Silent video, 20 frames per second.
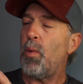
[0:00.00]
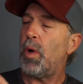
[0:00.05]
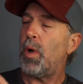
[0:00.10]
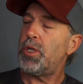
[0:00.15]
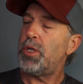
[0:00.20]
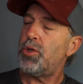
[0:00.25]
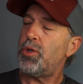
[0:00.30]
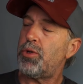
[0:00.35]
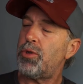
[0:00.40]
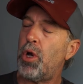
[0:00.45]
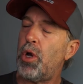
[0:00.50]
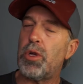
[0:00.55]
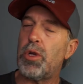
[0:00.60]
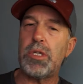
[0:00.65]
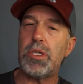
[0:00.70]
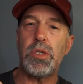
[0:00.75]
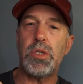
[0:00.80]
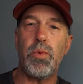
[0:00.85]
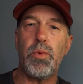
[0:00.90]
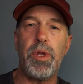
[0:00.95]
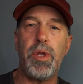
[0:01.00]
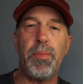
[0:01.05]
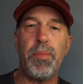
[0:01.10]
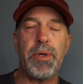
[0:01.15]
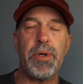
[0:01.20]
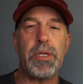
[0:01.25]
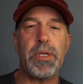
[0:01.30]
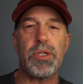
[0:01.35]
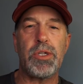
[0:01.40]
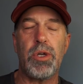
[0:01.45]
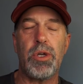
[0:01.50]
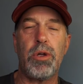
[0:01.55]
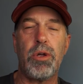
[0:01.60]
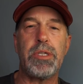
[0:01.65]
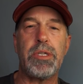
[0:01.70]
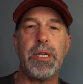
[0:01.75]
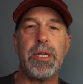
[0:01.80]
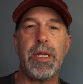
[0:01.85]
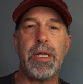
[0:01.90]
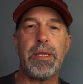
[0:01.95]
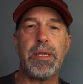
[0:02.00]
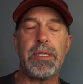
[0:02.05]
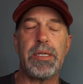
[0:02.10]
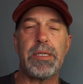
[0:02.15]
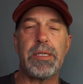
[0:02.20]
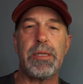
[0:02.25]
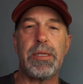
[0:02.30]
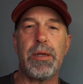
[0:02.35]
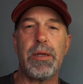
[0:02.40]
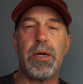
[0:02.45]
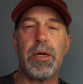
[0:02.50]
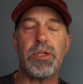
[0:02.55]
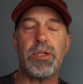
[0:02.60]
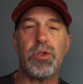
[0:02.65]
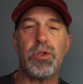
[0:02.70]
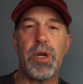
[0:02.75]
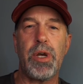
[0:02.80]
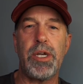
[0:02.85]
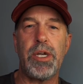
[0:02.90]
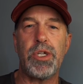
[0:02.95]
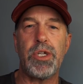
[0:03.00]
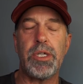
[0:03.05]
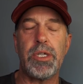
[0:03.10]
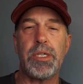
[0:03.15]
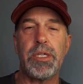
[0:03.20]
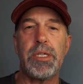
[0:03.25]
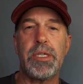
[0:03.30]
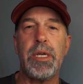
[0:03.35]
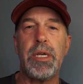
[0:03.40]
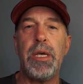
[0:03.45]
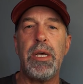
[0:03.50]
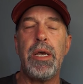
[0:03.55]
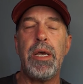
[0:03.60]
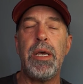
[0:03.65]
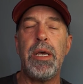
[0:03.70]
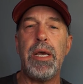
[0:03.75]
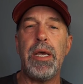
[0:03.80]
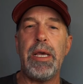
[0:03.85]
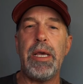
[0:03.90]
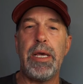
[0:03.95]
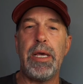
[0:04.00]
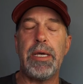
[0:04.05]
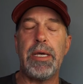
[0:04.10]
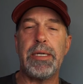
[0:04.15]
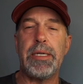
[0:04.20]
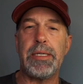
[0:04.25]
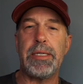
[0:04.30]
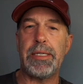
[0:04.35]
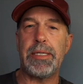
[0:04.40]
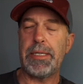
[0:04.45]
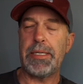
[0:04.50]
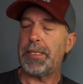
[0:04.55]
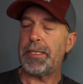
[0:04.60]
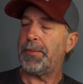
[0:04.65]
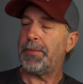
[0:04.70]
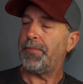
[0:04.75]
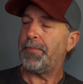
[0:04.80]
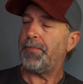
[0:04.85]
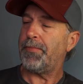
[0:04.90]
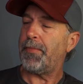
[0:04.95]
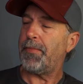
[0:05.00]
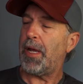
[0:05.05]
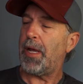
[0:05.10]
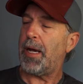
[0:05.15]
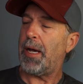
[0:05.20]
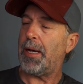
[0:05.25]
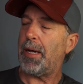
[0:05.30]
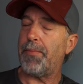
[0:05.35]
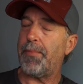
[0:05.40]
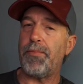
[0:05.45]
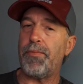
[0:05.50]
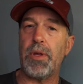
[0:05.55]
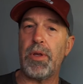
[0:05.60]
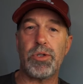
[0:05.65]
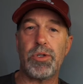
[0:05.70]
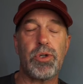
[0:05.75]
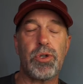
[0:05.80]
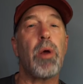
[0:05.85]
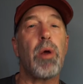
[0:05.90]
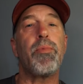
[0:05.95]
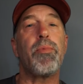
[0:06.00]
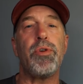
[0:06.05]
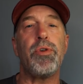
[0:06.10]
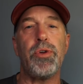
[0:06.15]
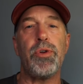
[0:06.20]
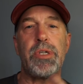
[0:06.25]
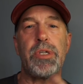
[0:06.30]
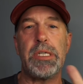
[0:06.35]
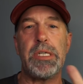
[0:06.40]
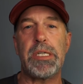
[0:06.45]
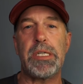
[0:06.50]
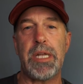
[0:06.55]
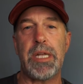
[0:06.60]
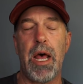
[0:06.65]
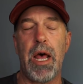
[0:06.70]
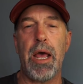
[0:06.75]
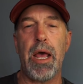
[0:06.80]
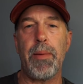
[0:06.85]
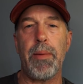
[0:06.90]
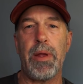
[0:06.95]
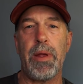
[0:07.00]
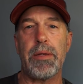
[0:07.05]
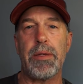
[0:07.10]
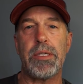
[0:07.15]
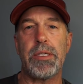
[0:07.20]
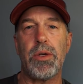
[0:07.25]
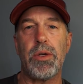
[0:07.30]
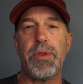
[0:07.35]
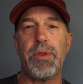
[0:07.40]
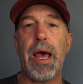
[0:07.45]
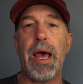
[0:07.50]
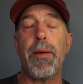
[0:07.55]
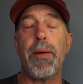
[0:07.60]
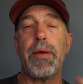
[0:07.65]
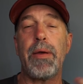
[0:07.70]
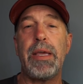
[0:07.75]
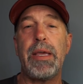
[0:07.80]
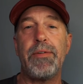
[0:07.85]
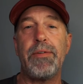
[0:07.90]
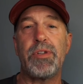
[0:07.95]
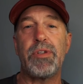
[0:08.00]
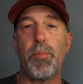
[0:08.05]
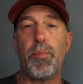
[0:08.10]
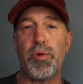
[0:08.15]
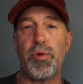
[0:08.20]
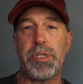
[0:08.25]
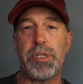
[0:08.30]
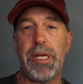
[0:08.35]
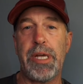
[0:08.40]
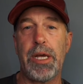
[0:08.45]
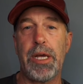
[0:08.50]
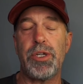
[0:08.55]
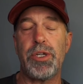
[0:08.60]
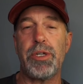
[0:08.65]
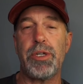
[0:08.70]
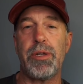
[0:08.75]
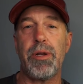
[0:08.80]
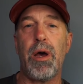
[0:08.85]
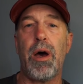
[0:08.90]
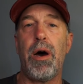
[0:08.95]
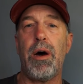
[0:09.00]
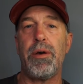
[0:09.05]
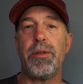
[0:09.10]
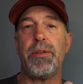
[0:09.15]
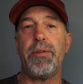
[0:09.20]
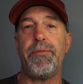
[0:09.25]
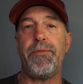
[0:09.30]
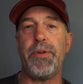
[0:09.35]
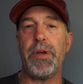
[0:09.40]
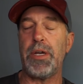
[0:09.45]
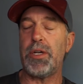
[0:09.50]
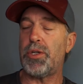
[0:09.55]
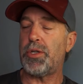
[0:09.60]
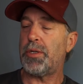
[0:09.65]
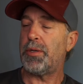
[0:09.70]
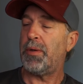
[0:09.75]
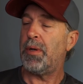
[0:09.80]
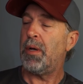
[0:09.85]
what you'll notice is when you put the salt in at this concentrations is they'll start producing slime, and so that gives a protection on the fish.